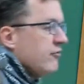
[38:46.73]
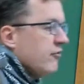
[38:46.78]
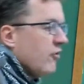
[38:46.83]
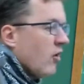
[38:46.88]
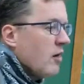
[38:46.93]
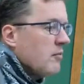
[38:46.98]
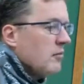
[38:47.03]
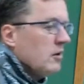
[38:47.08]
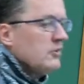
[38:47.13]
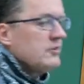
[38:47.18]

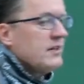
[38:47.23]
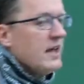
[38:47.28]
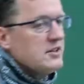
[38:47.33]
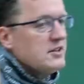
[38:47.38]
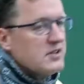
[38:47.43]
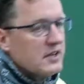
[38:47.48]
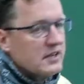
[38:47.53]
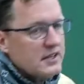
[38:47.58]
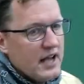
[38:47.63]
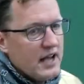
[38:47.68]
formal
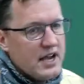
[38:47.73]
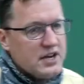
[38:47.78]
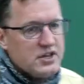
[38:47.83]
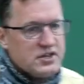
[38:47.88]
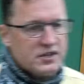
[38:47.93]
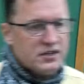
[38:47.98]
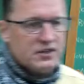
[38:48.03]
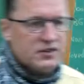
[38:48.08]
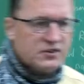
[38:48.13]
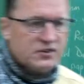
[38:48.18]

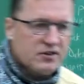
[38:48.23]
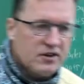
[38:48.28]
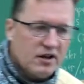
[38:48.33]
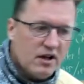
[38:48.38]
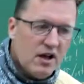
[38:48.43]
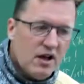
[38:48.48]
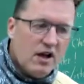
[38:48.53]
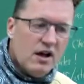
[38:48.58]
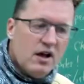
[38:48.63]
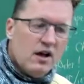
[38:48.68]
designations.
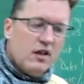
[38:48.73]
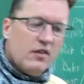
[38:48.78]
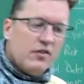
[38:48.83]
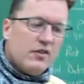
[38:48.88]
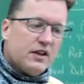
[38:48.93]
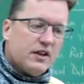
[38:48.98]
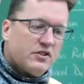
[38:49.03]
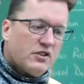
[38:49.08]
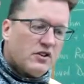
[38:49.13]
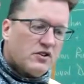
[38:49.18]

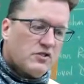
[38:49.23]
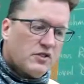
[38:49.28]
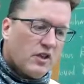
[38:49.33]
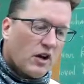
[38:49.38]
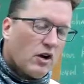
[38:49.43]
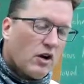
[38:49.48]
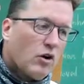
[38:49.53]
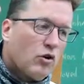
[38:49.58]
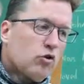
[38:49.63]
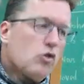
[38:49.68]
This is the
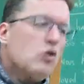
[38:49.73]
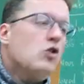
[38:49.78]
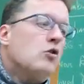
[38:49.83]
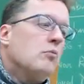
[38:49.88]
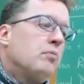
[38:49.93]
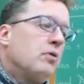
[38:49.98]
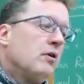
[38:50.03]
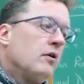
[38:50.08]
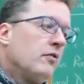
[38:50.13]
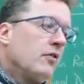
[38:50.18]

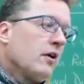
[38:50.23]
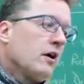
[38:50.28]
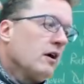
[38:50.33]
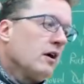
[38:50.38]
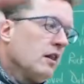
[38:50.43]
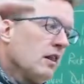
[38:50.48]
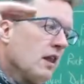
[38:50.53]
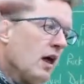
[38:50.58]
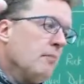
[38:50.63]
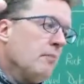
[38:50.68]
group, the
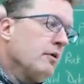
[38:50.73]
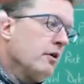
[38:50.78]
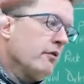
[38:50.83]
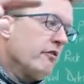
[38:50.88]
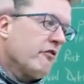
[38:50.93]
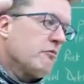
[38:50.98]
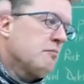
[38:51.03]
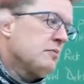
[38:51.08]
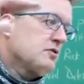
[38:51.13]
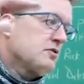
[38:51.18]
Columbia
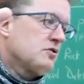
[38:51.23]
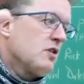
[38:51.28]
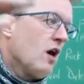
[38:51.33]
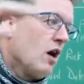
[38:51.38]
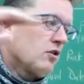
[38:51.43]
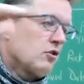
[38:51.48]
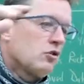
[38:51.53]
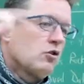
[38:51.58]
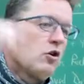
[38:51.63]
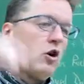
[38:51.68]
River
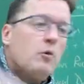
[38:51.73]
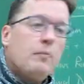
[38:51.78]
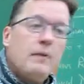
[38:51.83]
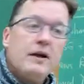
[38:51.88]
basalt group.